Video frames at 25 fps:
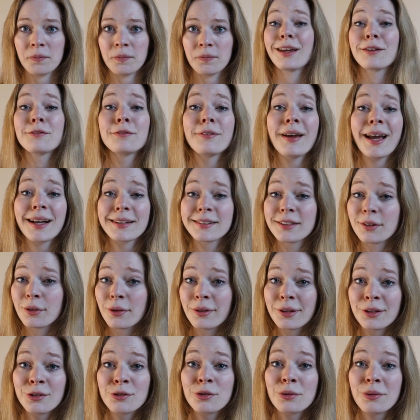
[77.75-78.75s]
In fact,
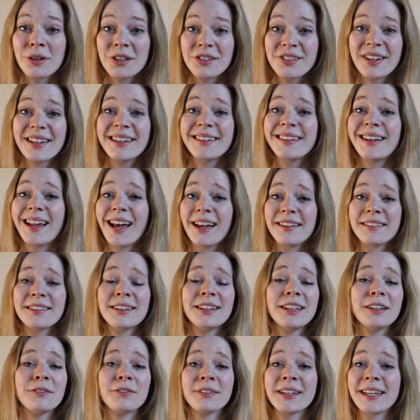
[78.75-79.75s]
your intuition
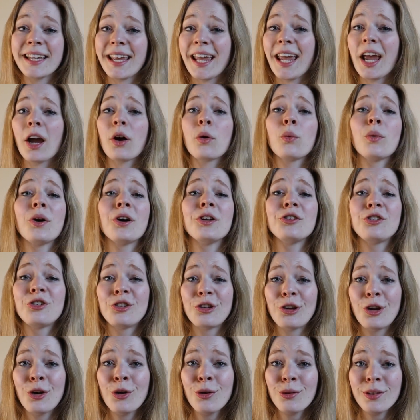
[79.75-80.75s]
doesn't even care
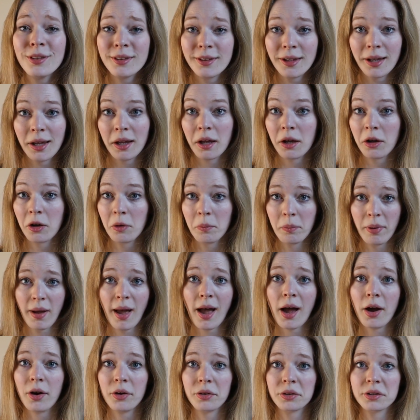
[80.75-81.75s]
what you think
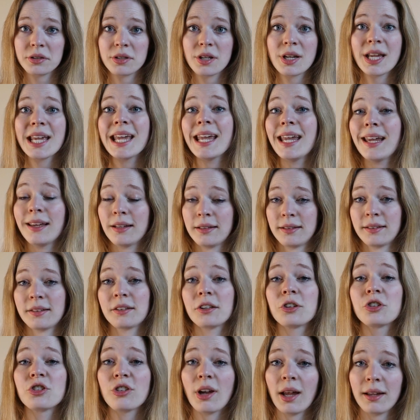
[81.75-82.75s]
about its
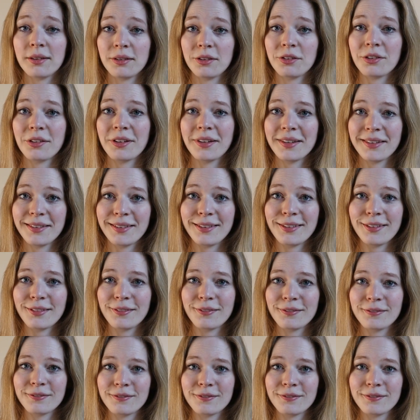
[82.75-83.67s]
suggestions.